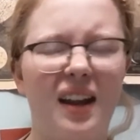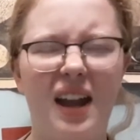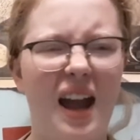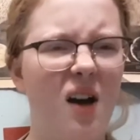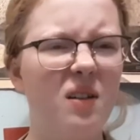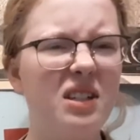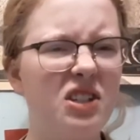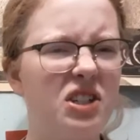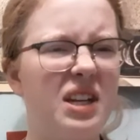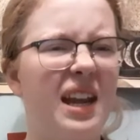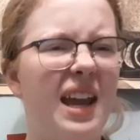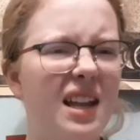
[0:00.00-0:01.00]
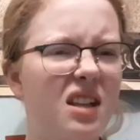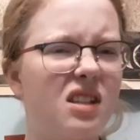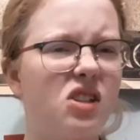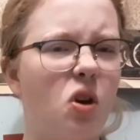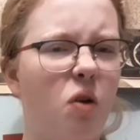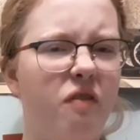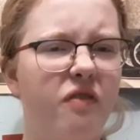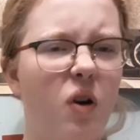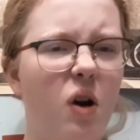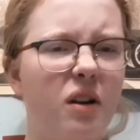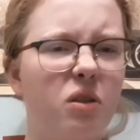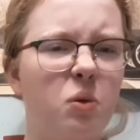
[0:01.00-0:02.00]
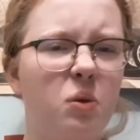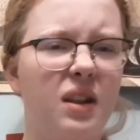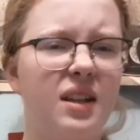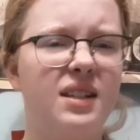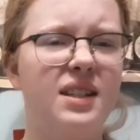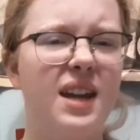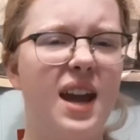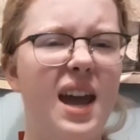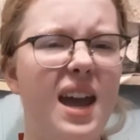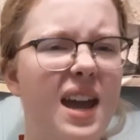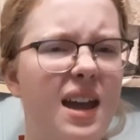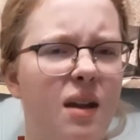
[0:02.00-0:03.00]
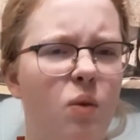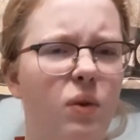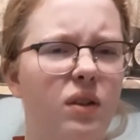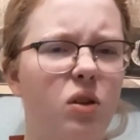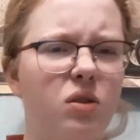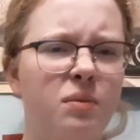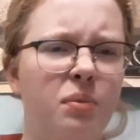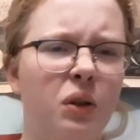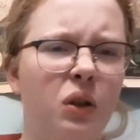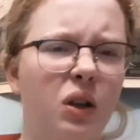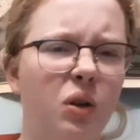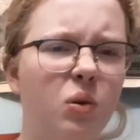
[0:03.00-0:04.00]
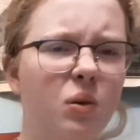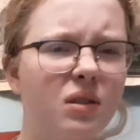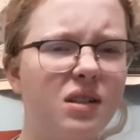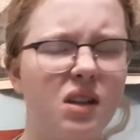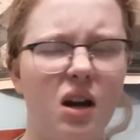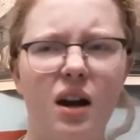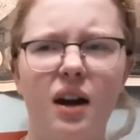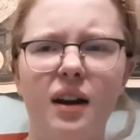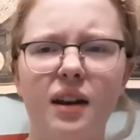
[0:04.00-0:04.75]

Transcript: how did she get so far through the day with those balloons on?